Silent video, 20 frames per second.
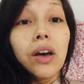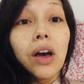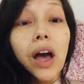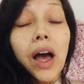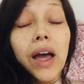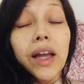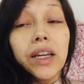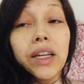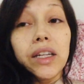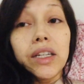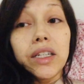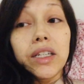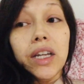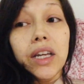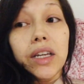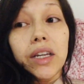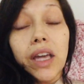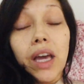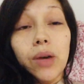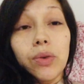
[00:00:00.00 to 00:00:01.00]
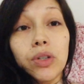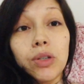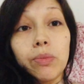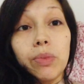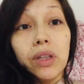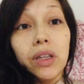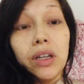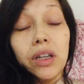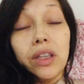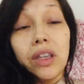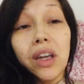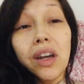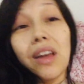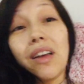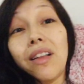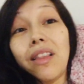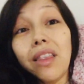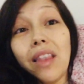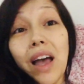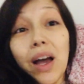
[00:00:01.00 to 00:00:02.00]
I need to take accountability that I
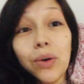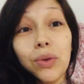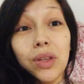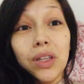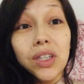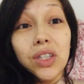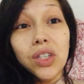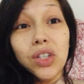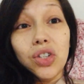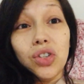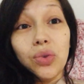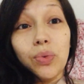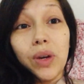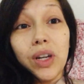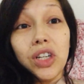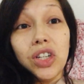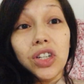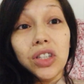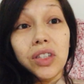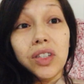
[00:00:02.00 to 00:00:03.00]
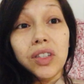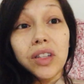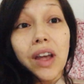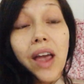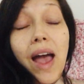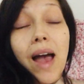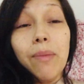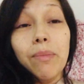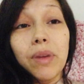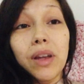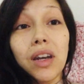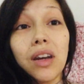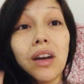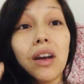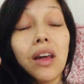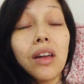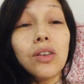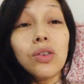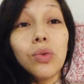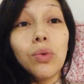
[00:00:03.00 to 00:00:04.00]
allow these situations to happen
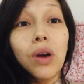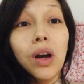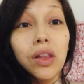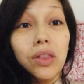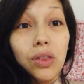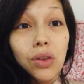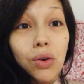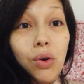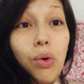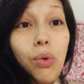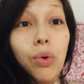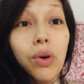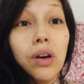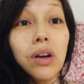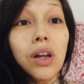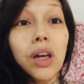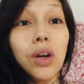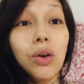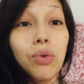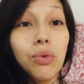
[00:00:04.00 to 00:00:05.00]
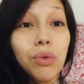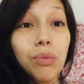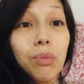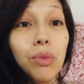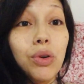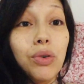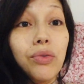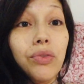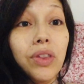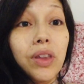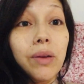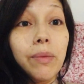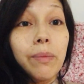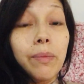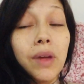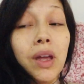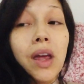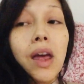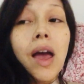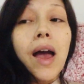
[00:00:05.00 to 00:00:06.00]
and I don't cut the cord, I don't remove
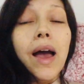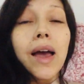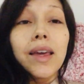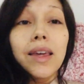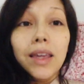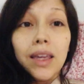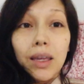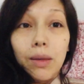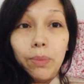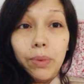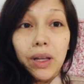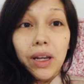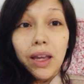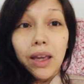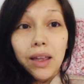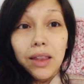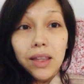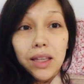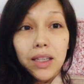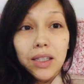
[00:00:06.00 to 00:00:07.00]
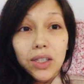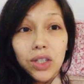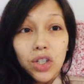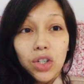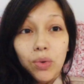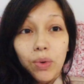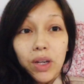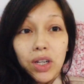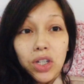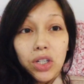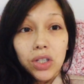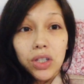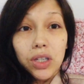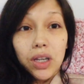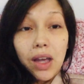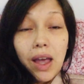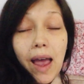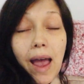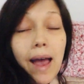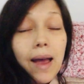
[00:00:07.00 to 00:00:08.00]
them. I keep letting these situations
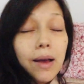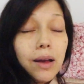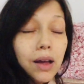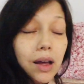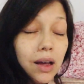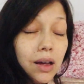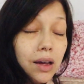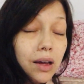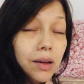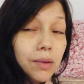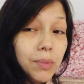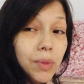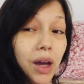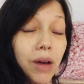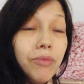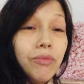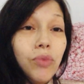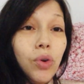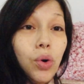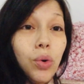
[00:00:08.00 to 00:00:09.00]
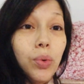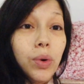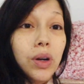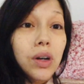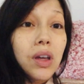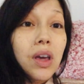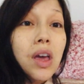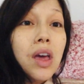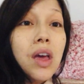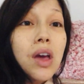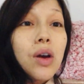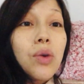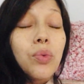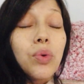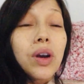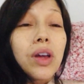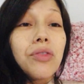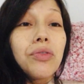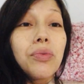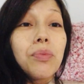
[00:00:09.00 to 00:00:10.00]
come forward.
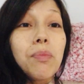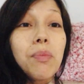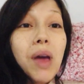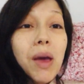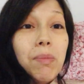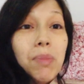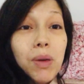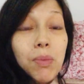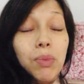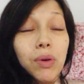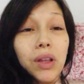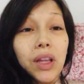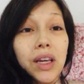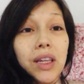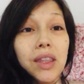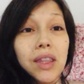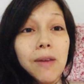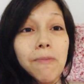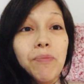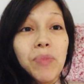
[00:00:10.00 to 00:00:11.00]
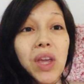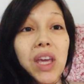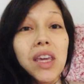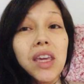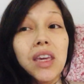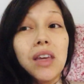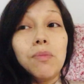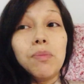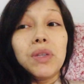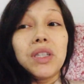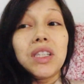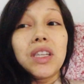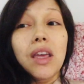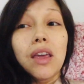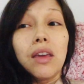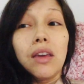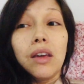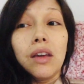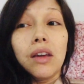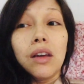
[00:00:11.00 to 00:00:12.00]
When I've met people like them, I keep
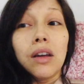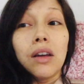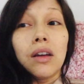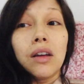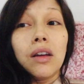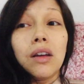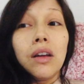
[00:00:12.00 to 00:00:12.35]
saying,